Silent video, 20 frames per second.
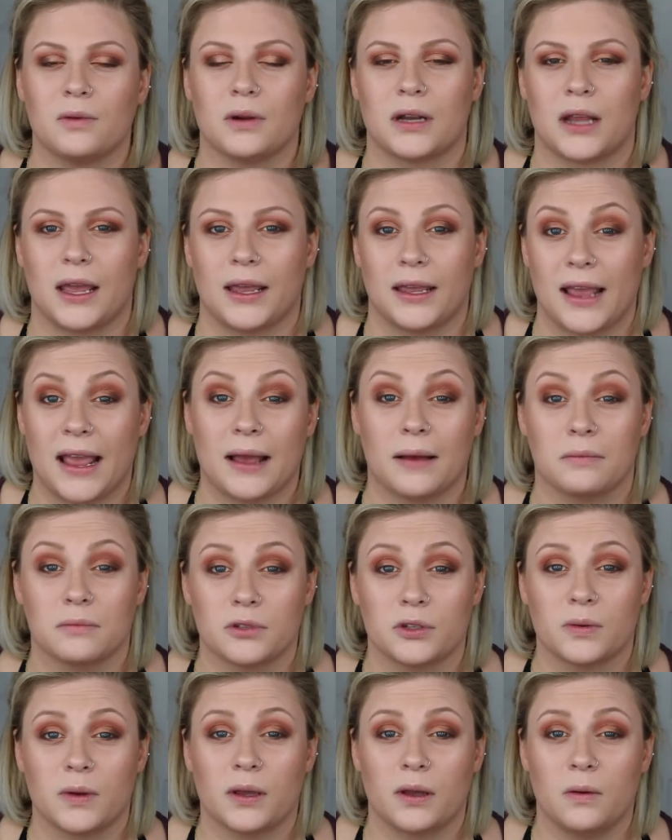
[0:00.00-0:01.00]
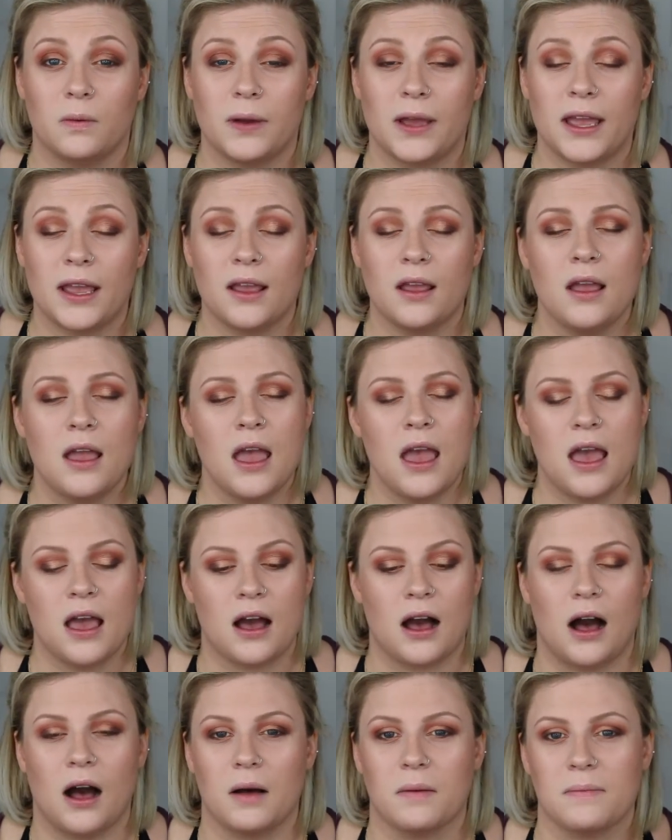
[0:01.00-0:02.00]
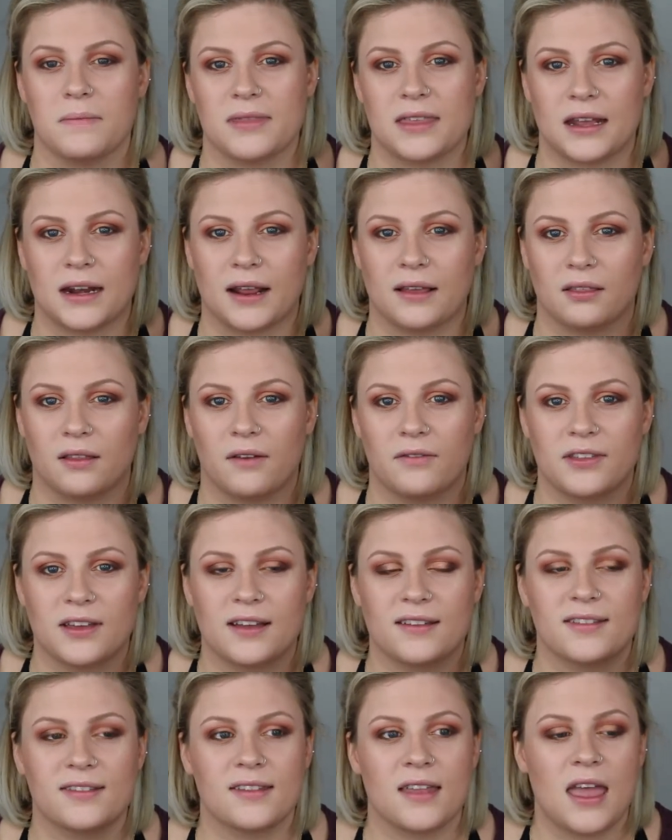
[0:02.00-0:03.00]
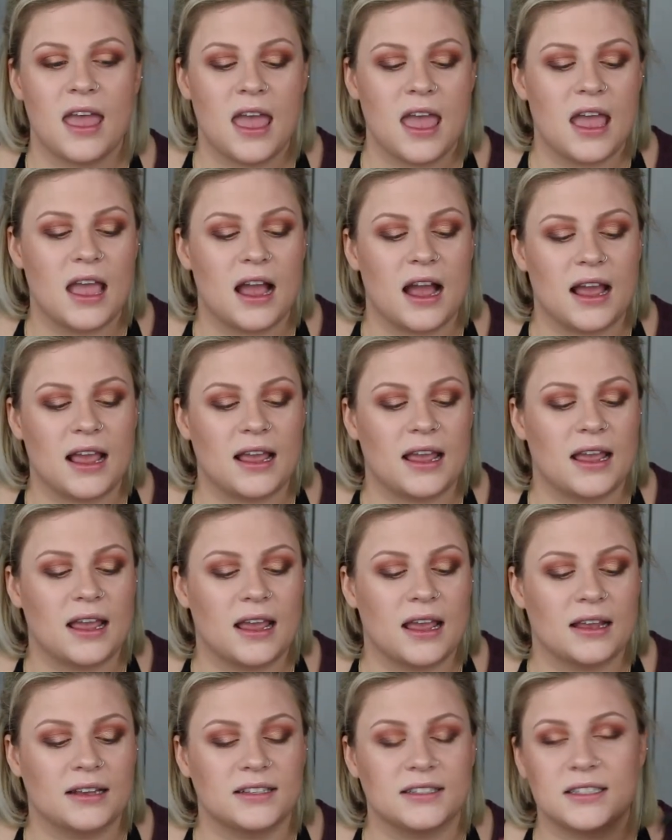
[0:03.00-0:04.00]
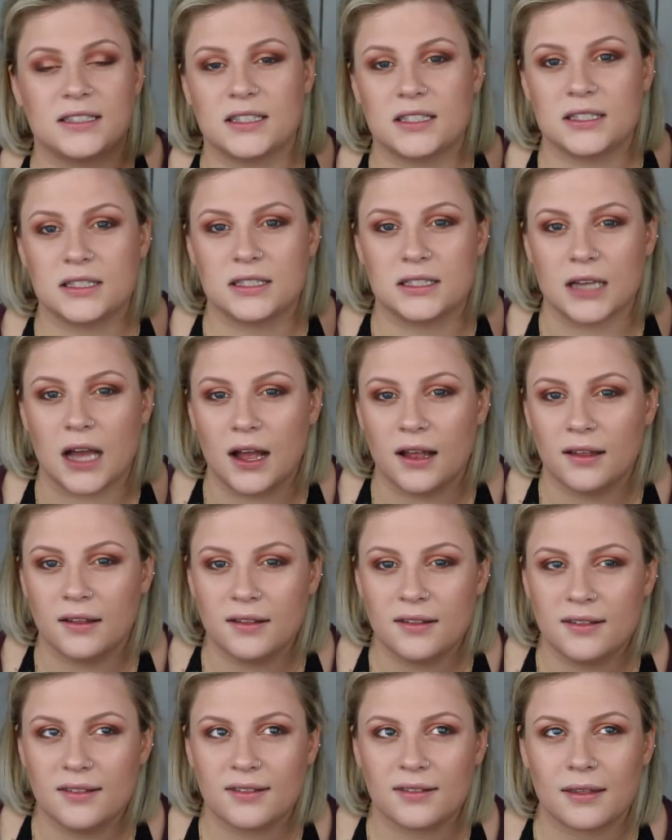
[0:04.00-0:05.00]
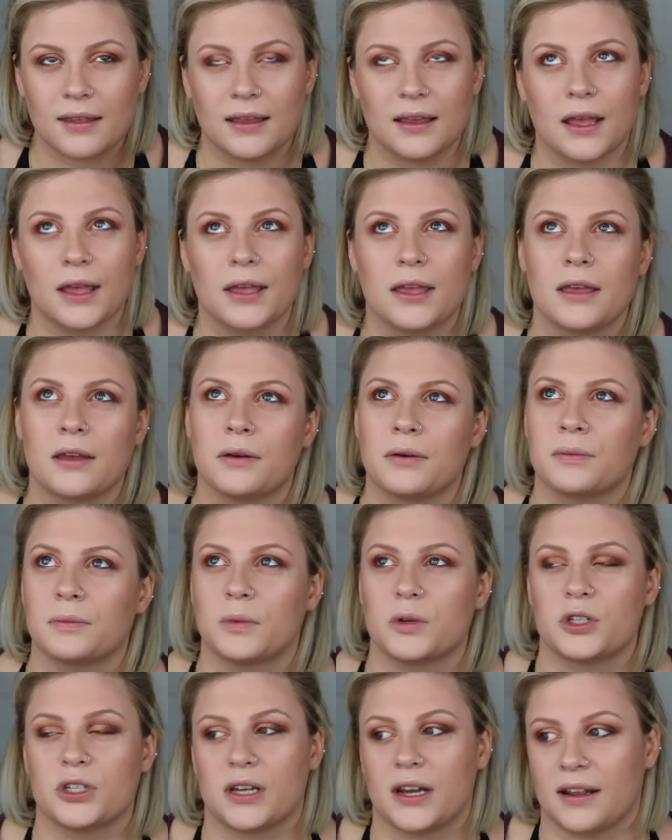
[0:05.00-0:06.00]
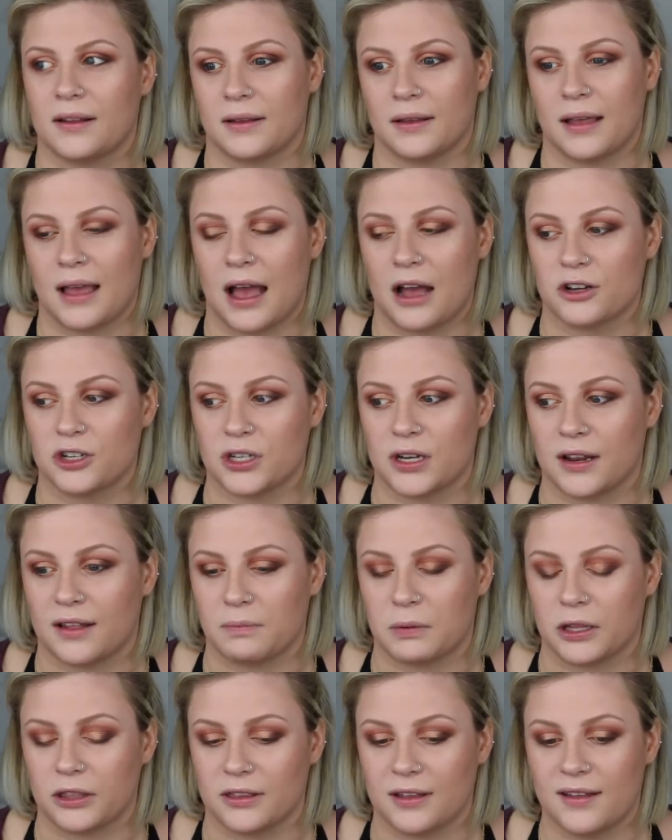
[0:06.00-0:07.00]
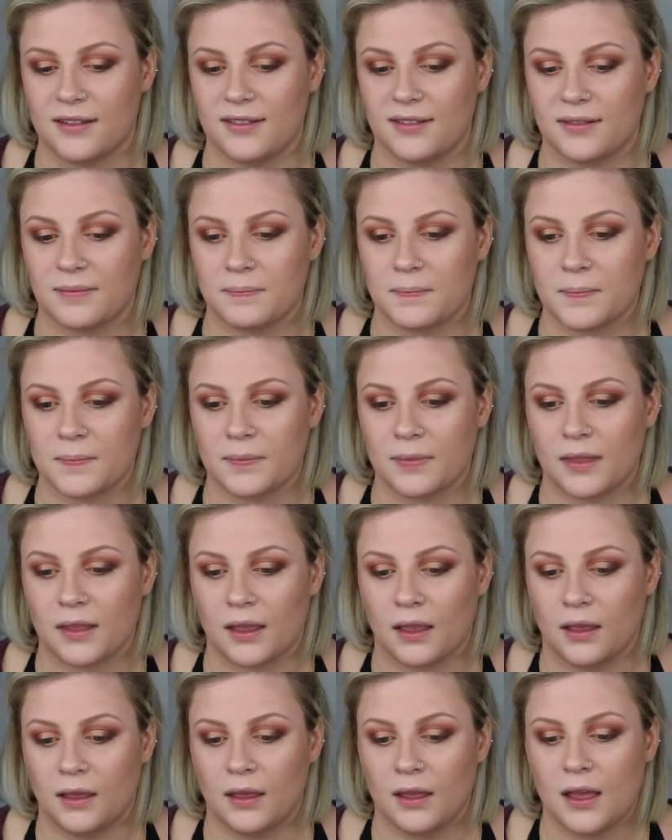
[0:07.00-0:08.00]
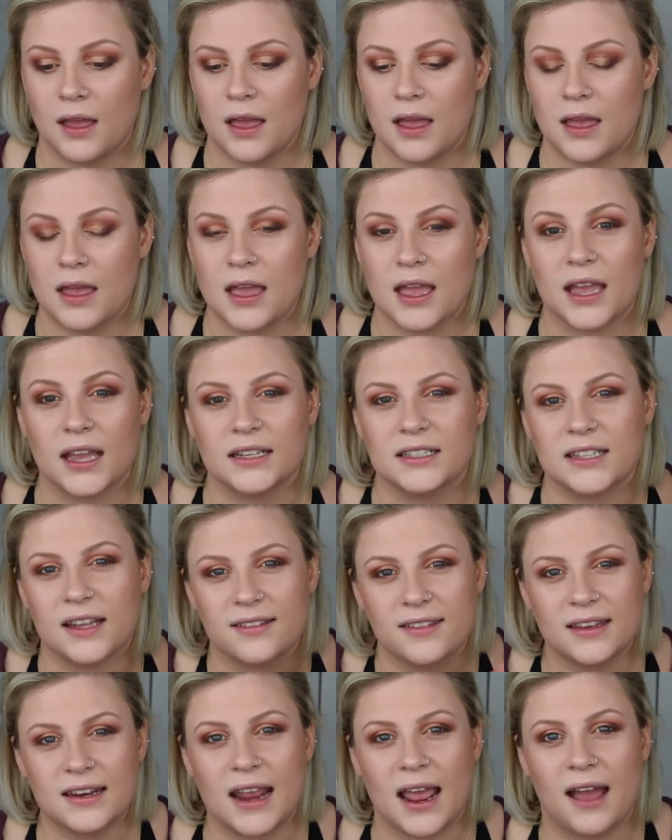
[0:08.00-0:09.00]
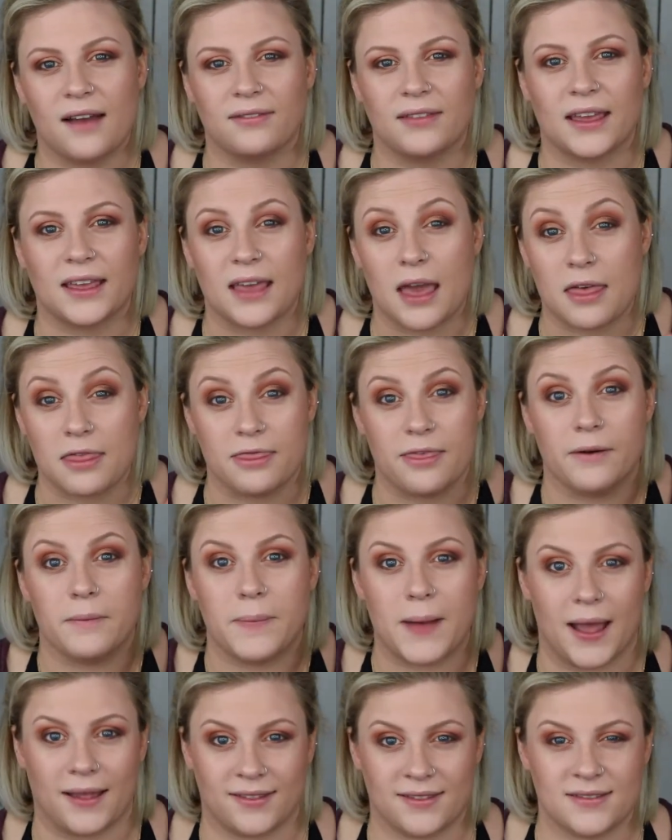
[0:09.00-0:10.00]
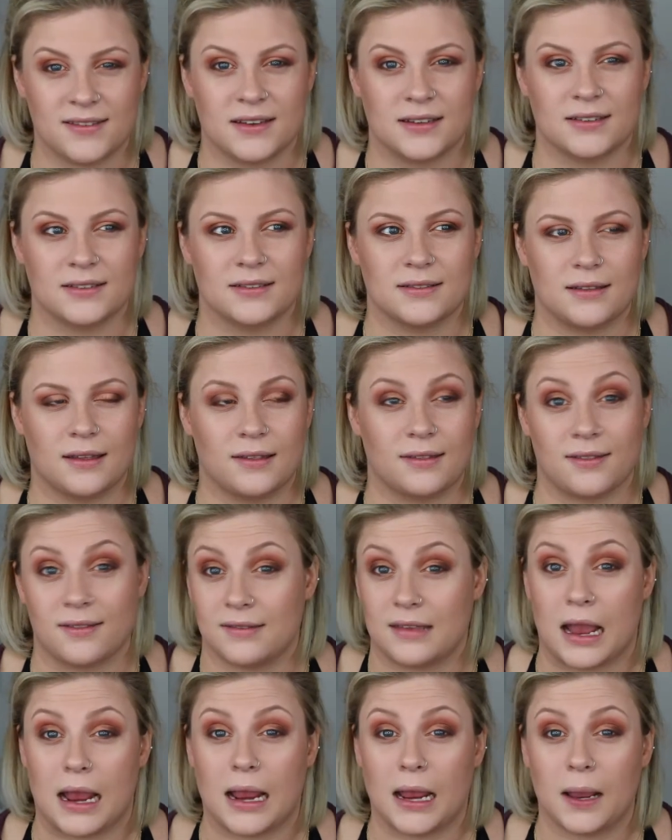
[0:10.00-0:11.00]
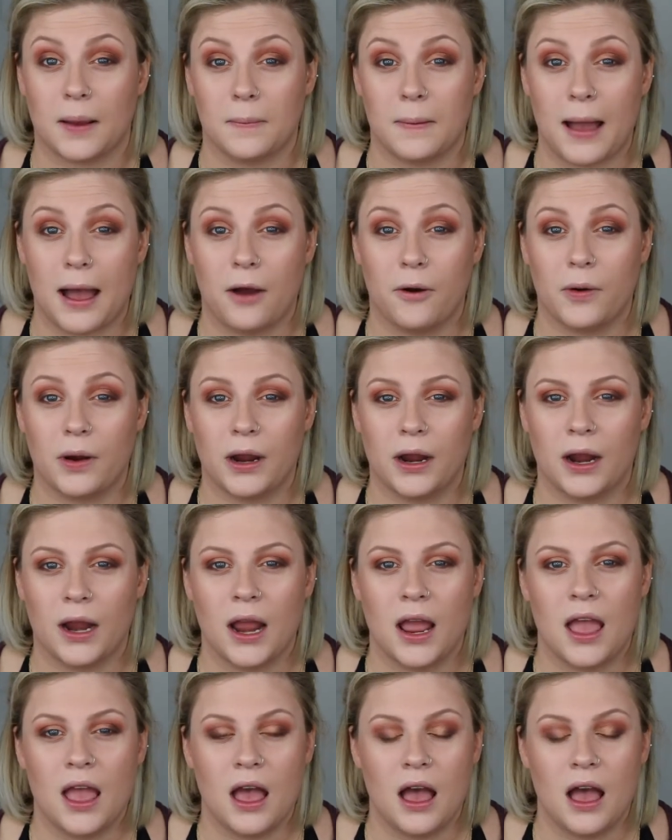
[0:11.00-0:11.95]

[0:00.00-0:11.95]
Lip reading: when I am doing a wing, that I love this. It does, how should I put this? It doesn't have like the best staying power